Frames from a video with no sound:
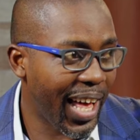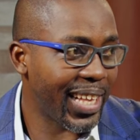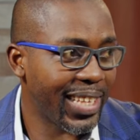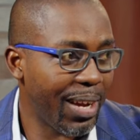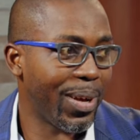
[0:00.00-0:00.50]

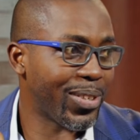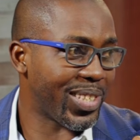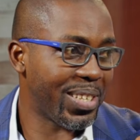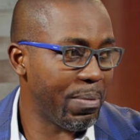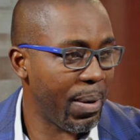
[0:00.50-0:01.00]
ah, they're
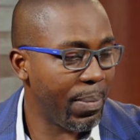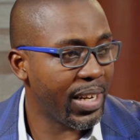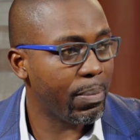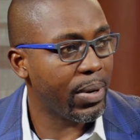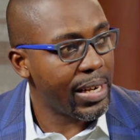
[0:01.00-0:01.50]
about to steal my
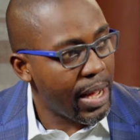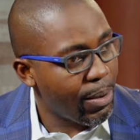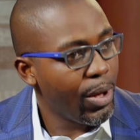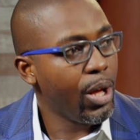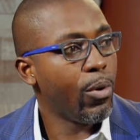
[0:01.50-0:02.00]
money. But
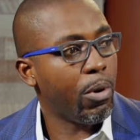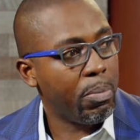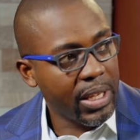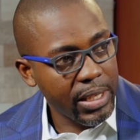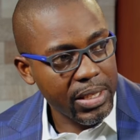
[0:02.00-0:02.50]
now
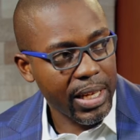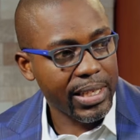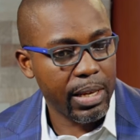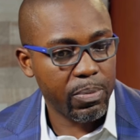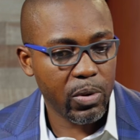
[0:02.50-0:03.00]
we're beginning to
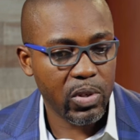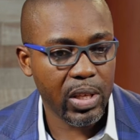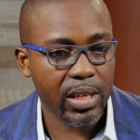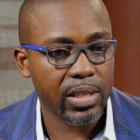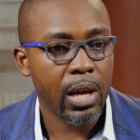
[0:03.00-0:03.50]
accept
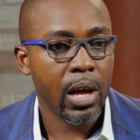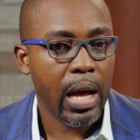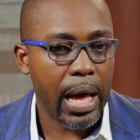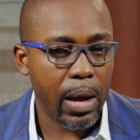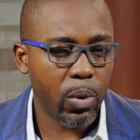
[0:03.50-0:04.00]
those things.
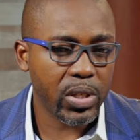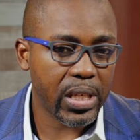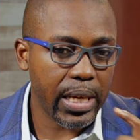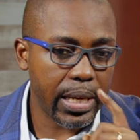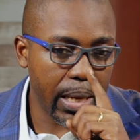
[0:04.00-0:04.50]
I
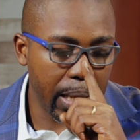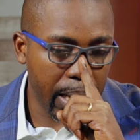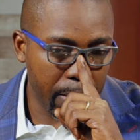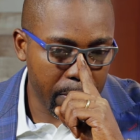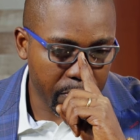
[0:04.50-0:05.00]
was in
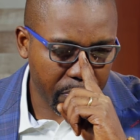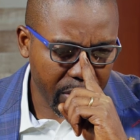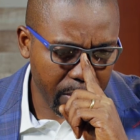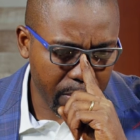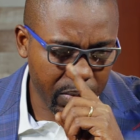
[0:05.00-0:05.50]
a um,
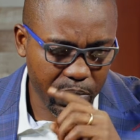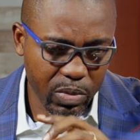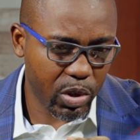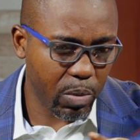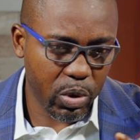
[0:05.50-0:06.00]

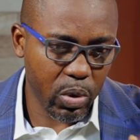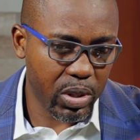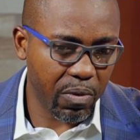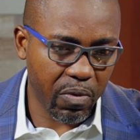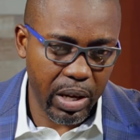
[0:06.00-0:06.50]
some
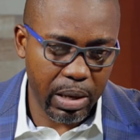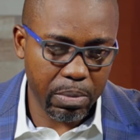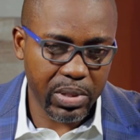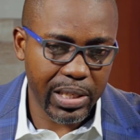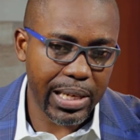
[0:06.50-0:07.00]
sort of
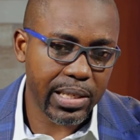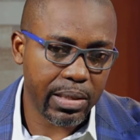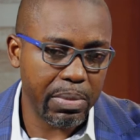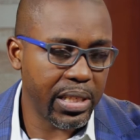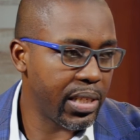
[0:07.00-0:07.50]
um,
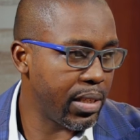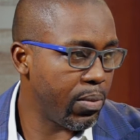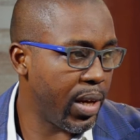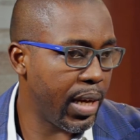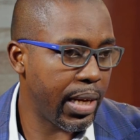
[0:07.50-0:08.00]
test
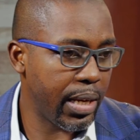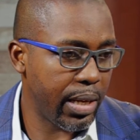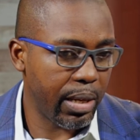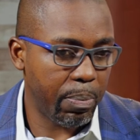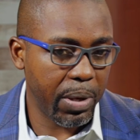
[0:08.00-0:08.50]
meeting
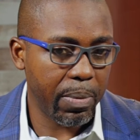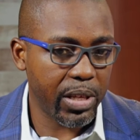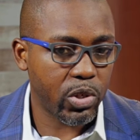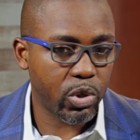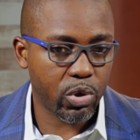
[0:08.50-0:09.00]
where a, a
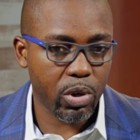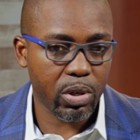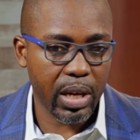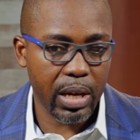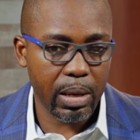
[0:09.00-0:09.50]
payment
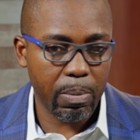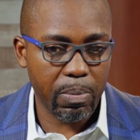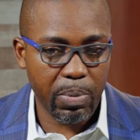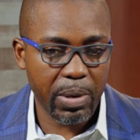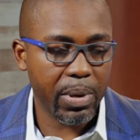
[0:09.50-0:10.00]
struck, uh,
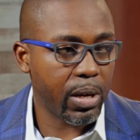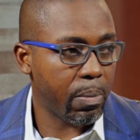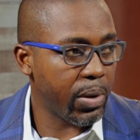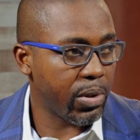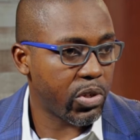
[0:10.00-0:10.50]
payment
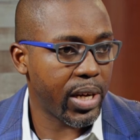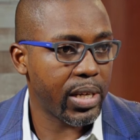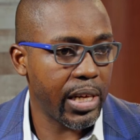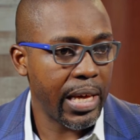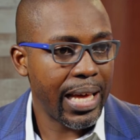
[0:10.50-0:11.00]
company was
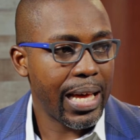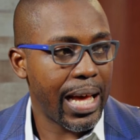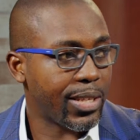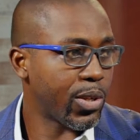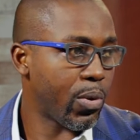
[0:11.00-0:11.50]
trying to
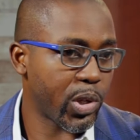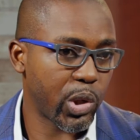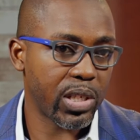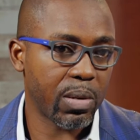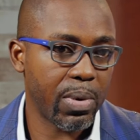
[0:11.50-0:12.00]
ask
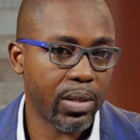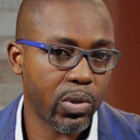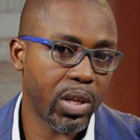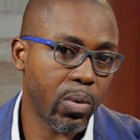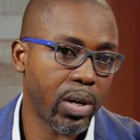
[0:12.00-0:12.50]
questions
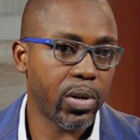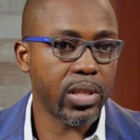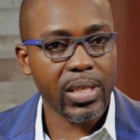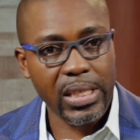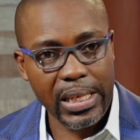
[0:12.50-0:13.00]
about, okay, we're
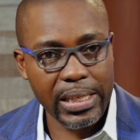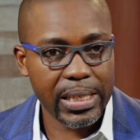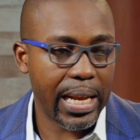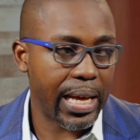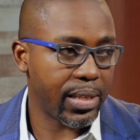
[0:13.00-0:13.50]
going into the
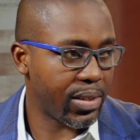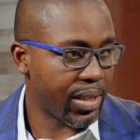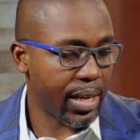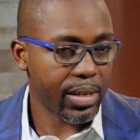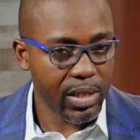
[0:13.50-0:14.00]

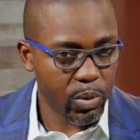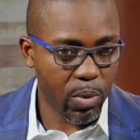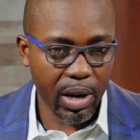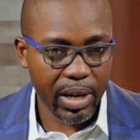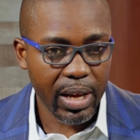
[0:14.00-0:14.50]
interlands, can this
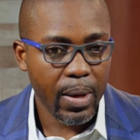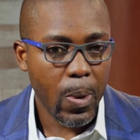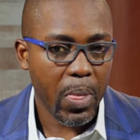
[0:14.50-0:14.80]
work?